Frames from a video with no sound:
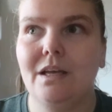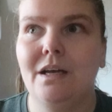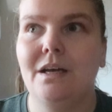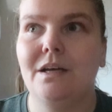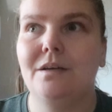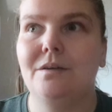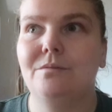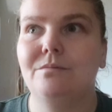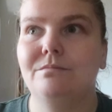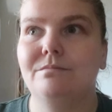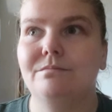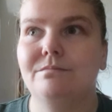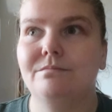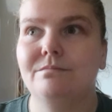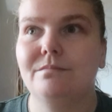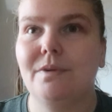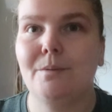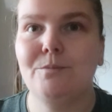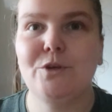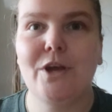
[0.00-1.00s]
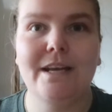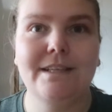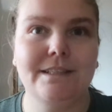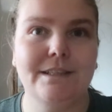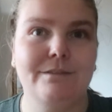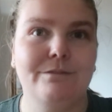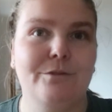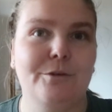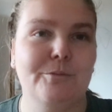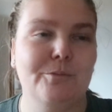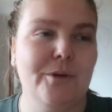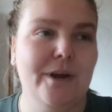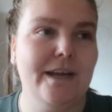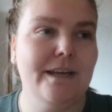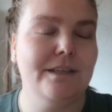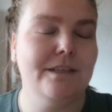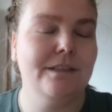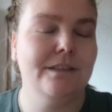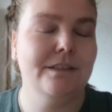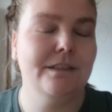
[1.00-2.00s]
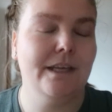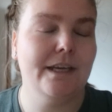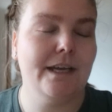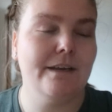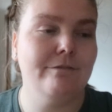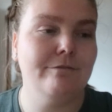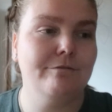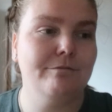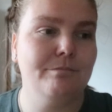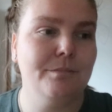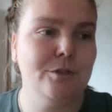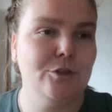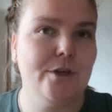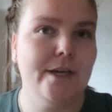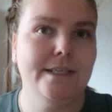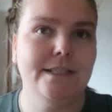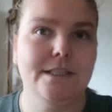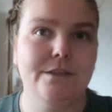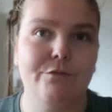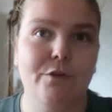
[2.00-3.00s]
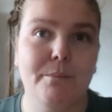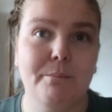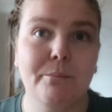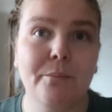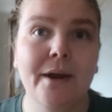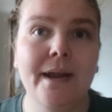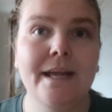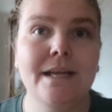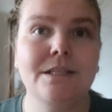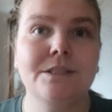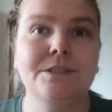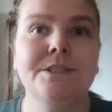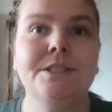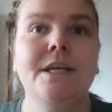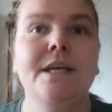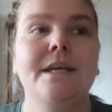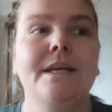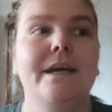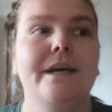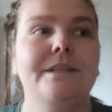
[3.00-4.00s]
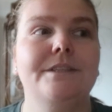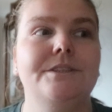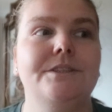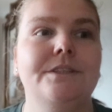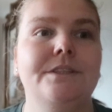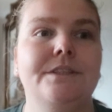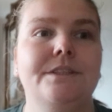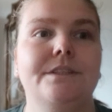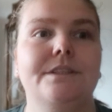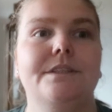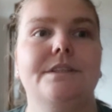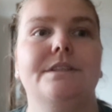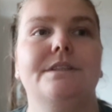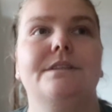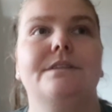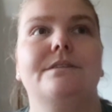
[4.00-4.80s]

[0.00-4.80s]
um, I'm trying different brands. like I've been trying different brands and seeing